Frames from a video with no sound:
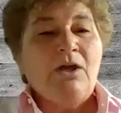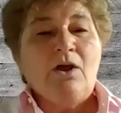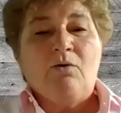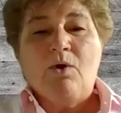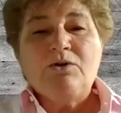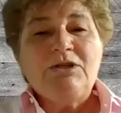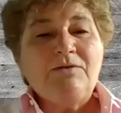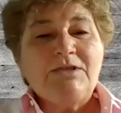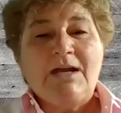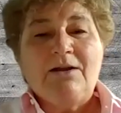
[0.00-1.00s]
erosion of
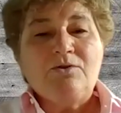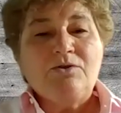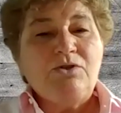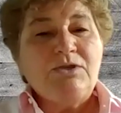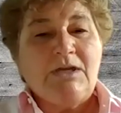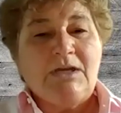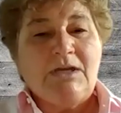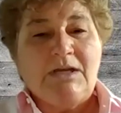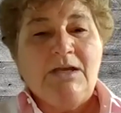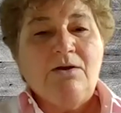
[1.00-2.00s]
silos using an
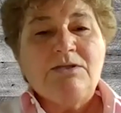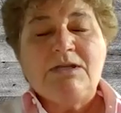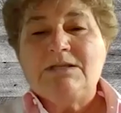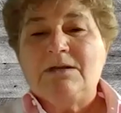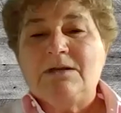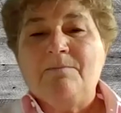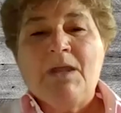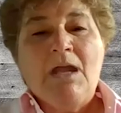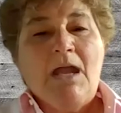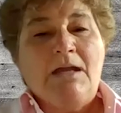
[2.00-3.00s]

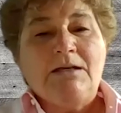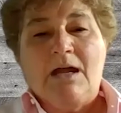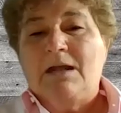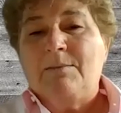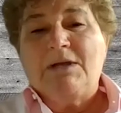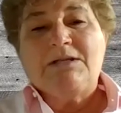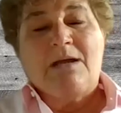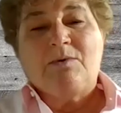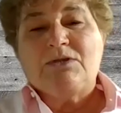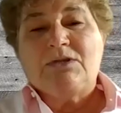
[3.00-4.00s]
ecosystem, and dynamic
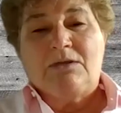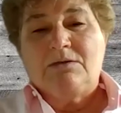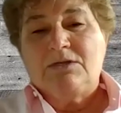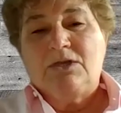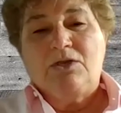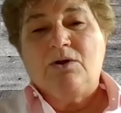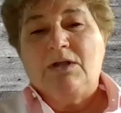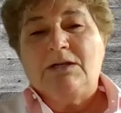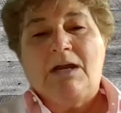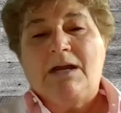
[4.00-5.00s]
cyber
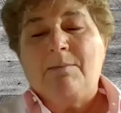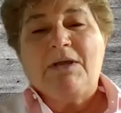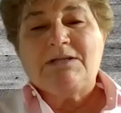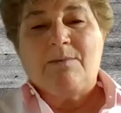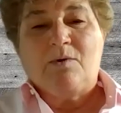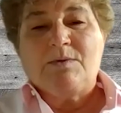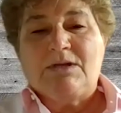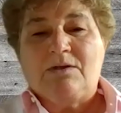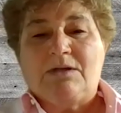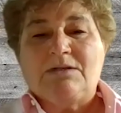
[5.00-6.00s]
security and dynamic cyber
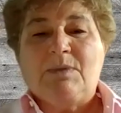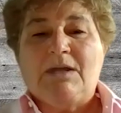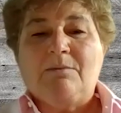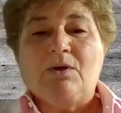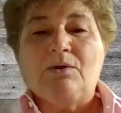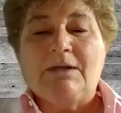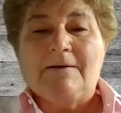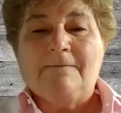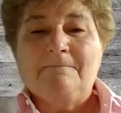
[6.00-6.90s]
resilience being built in.